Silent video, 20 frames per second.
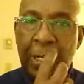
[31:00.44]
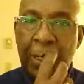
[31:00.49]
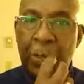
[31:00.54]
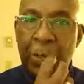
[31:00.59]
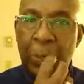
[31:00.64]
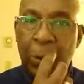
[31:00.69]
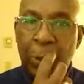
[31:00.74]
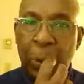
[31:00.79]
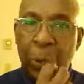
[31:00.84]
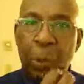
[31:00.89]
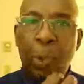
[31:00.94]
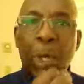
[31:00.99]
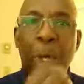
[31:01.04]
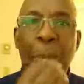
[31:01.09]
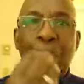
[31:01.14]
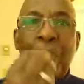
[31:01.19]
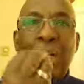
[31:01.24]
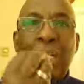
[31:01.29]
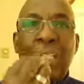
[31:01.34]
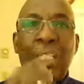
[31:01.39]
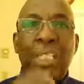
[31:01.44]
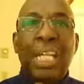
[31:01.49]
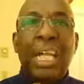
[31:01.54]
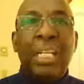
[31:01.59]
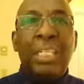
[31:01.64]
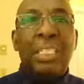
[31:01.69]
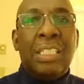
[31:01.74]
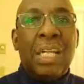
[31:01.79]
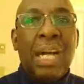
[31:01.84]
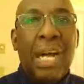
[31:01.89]
gone through, but
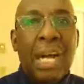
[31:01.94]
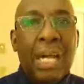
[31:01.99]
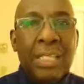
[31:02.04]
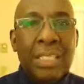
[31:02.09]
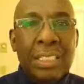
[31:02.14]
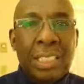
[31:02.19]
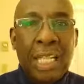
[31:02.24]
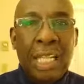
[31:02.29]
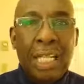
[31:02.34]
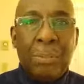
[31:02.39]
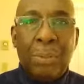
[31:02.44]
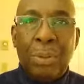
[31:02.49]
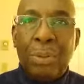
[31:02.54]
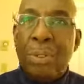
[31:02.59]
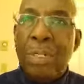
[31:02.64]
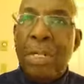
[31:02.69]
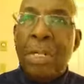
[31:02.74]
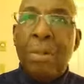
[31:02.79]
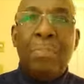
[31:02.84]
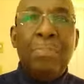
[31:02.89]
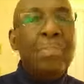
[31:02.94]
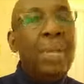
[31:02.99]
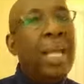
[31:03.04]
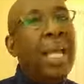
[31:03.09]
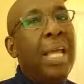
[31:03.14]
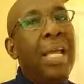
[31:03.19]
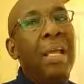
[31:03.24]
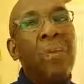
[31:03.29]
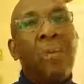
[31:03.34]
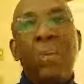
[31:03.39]
yet God is able
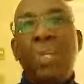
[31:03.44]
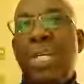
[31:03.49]
man,